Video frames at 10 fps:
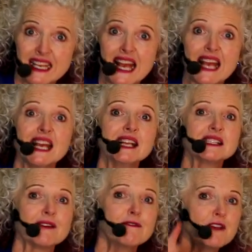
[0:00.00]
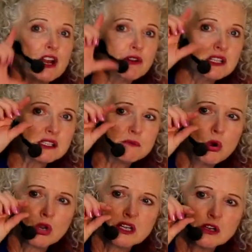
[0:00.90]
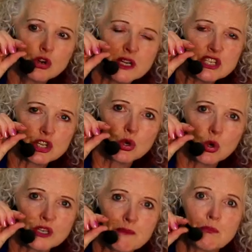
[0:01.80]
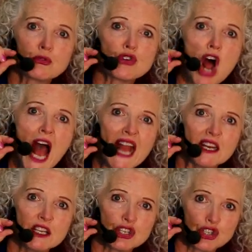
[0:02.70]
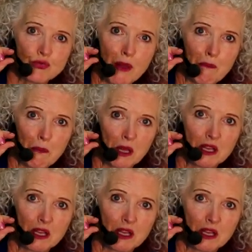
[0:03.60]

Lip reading: He eats a very small little creature called a brine shrimp.